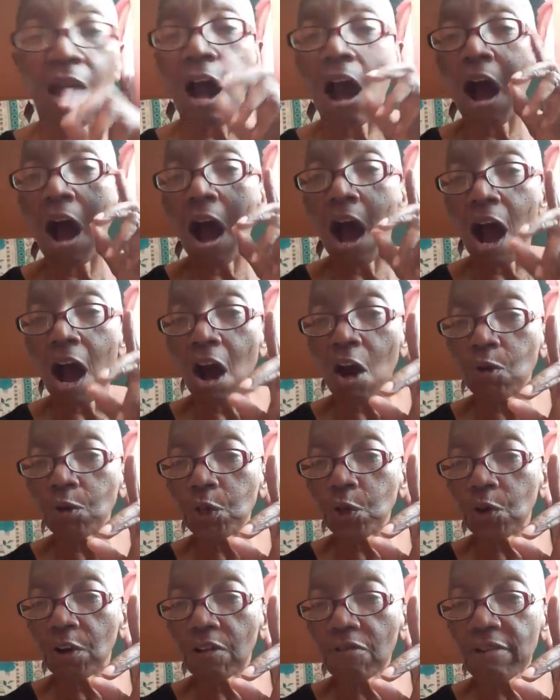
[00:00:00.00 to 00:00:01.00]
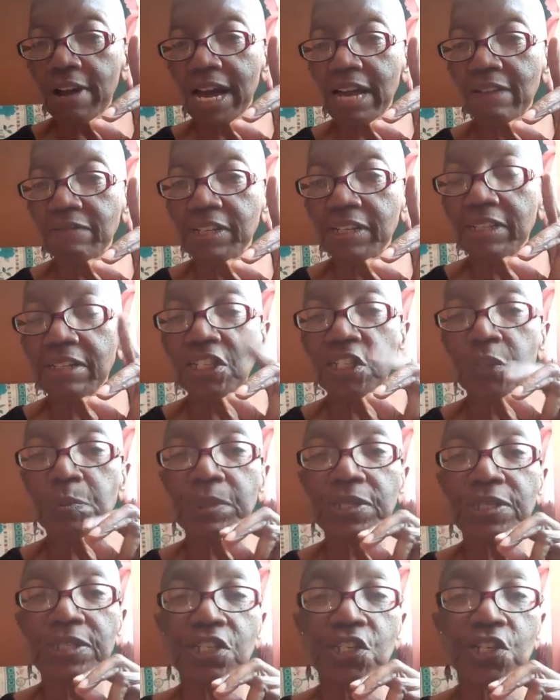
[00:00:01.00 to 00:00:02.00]
how you arrived at this
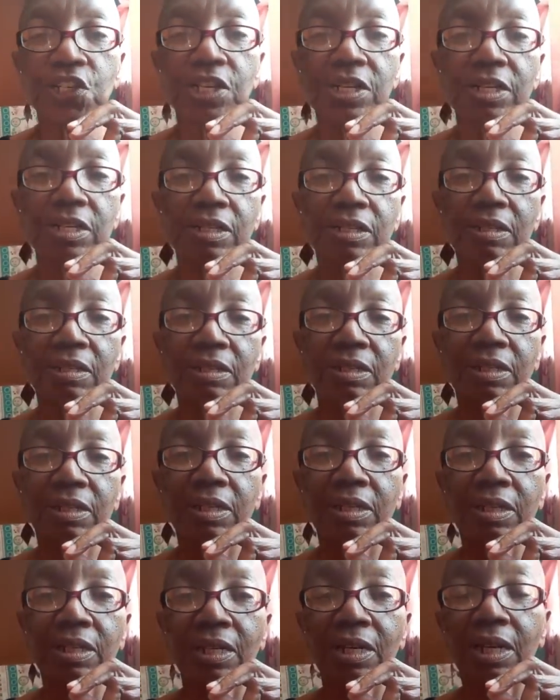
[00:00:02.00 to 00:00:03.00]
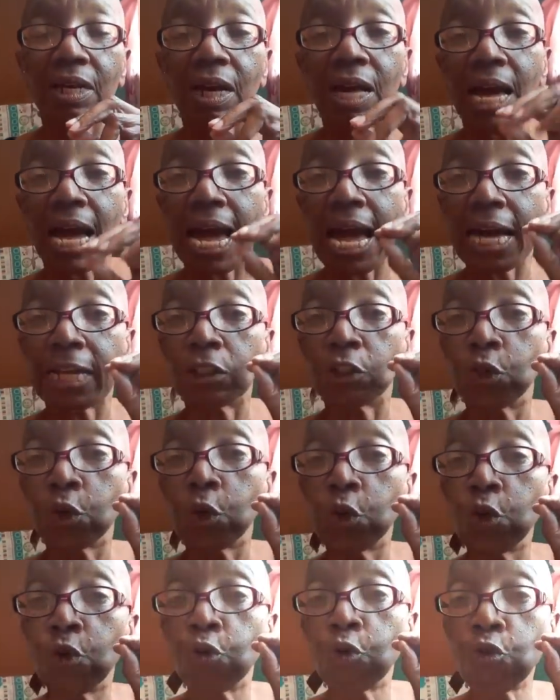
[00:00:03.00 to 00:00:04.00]
position, and
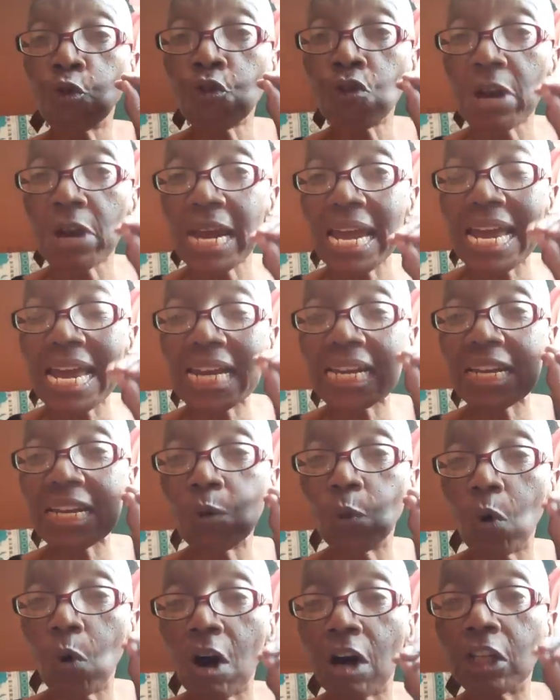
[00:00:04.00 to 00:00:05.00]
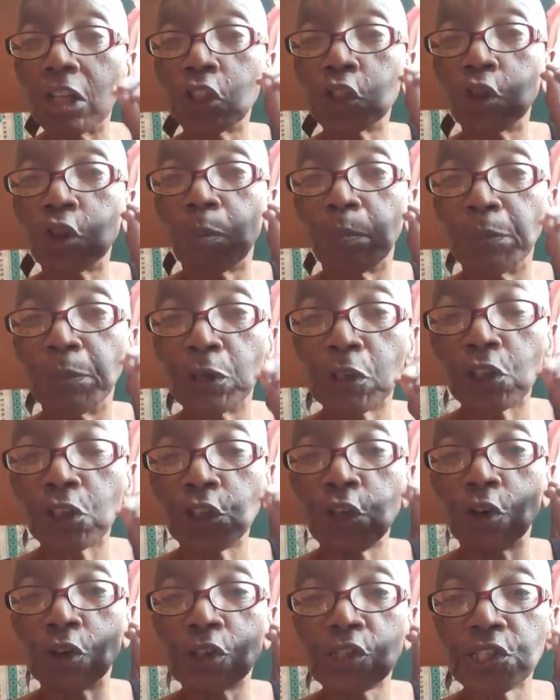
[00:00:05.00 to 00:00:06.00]
do you really want to put
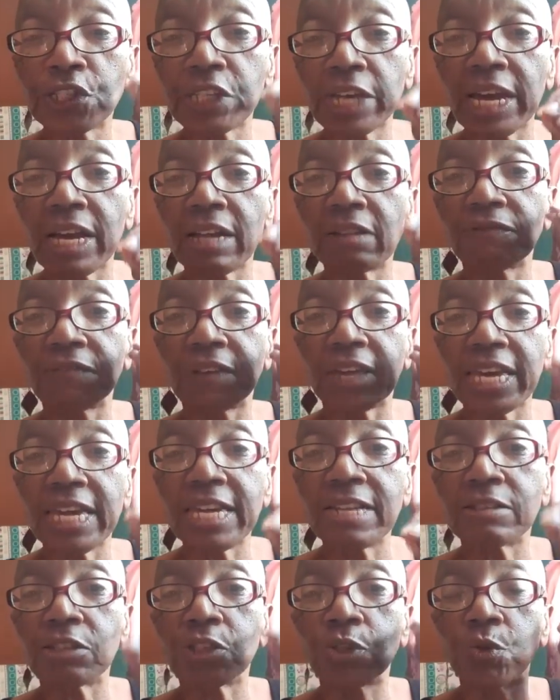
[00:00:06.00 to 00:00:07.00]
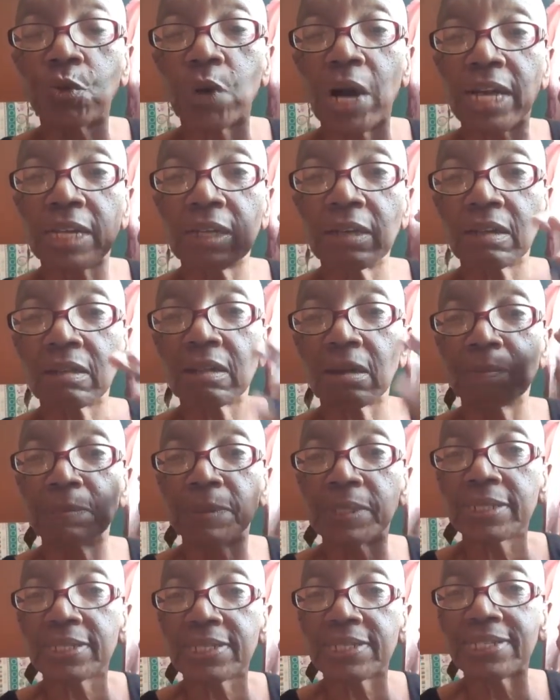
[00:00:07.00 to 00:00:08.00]
yourself into another
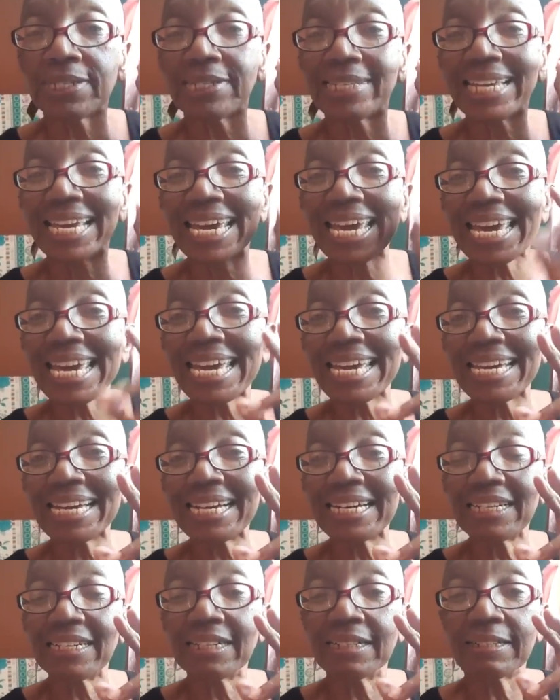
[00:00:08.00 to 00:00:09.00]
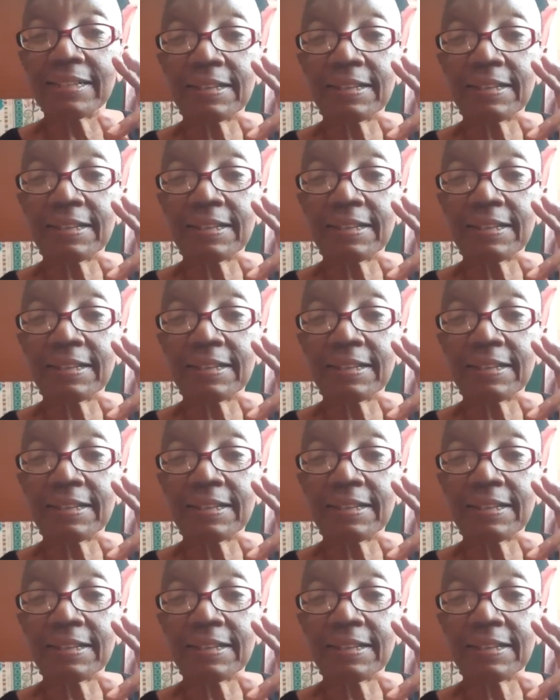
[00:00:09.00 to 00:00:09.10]
person's care